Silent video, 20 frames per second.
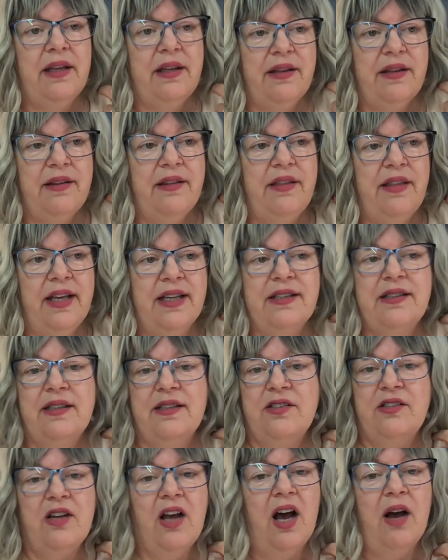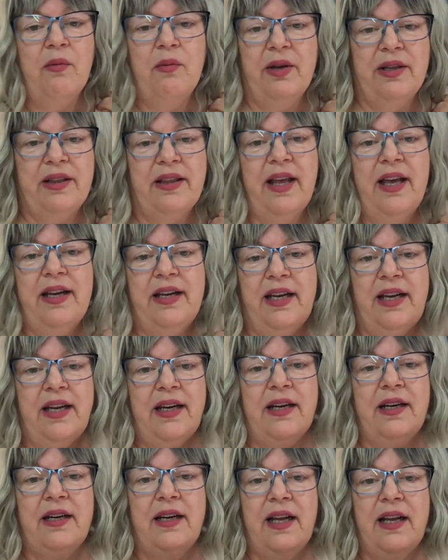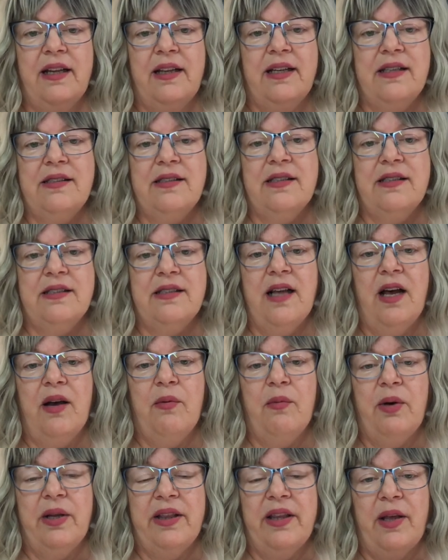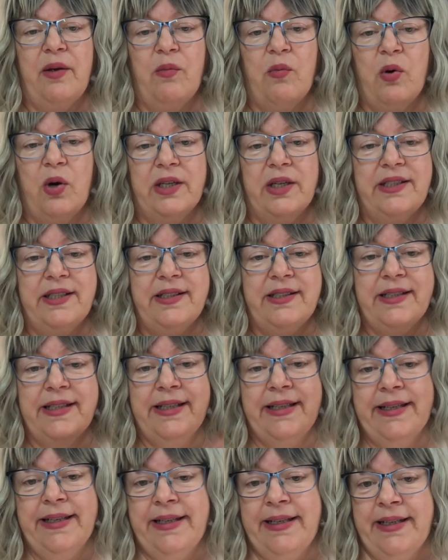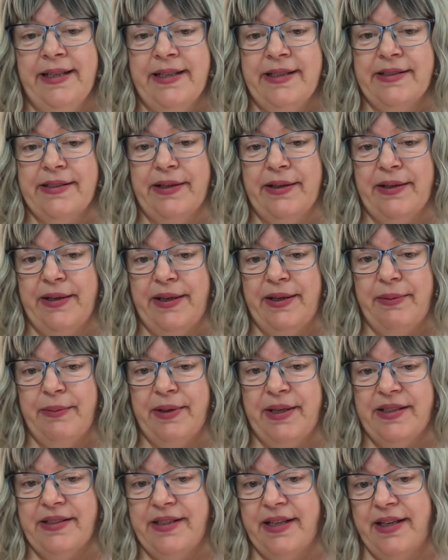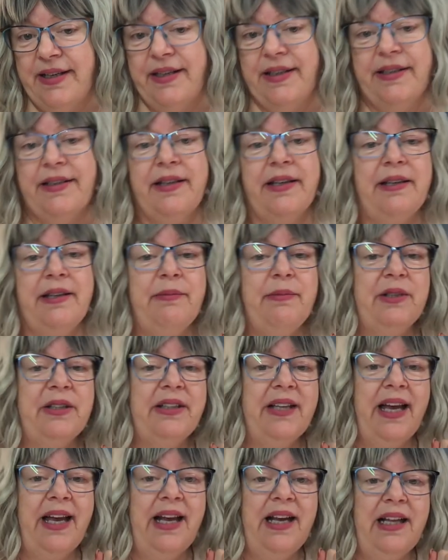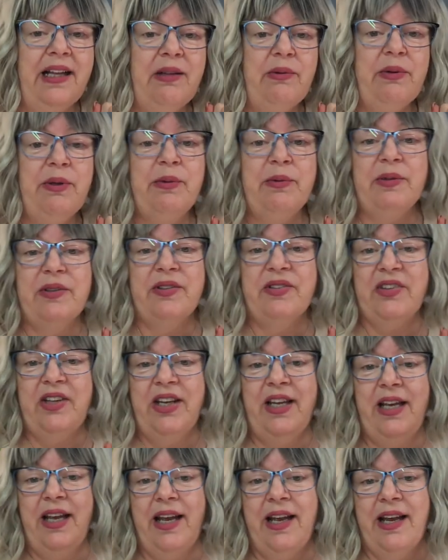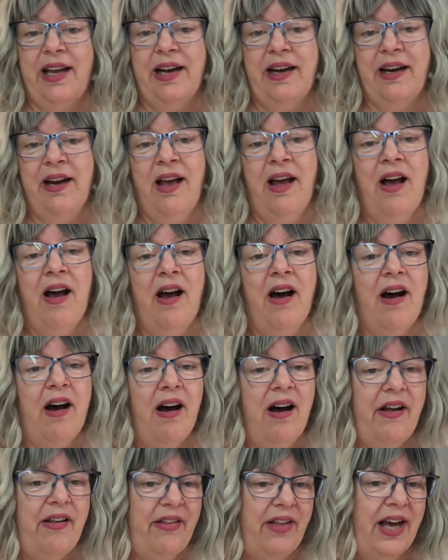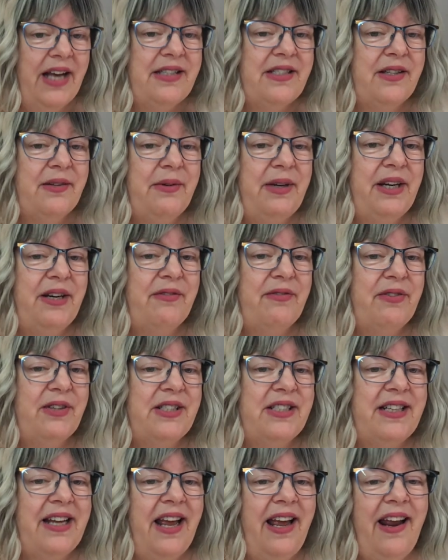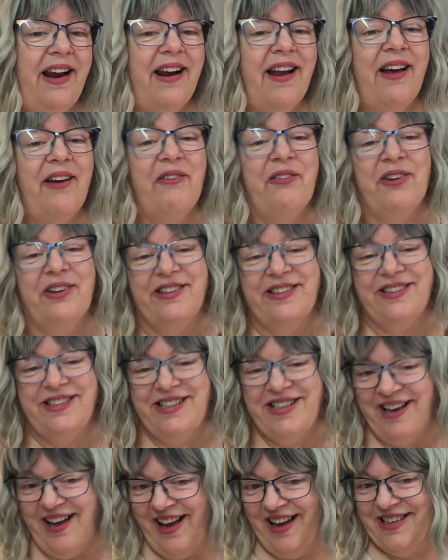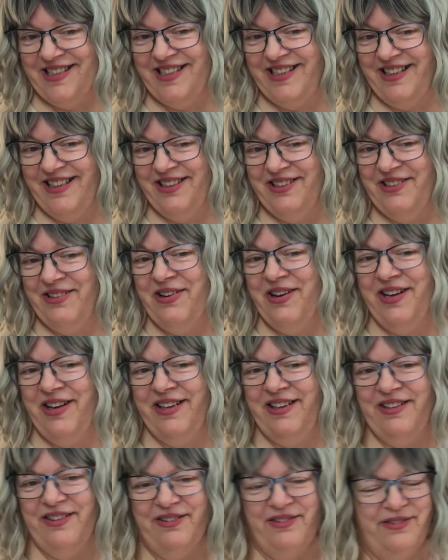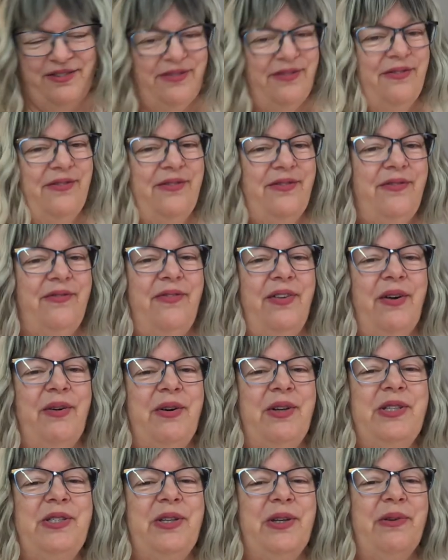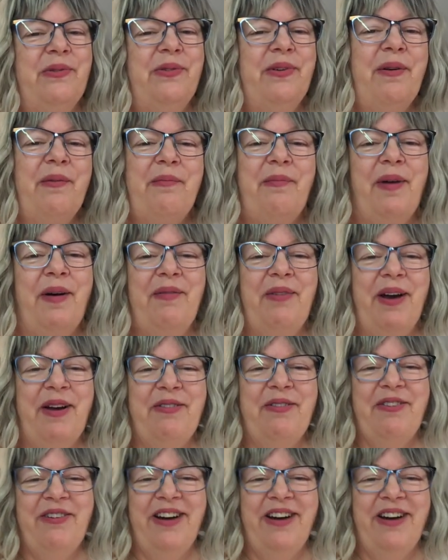this is not what they needed and this is not what they wanted. So anyways, time will tell, we will see. And that's the reading for today, and I will talk to you very soon. Bye-bye for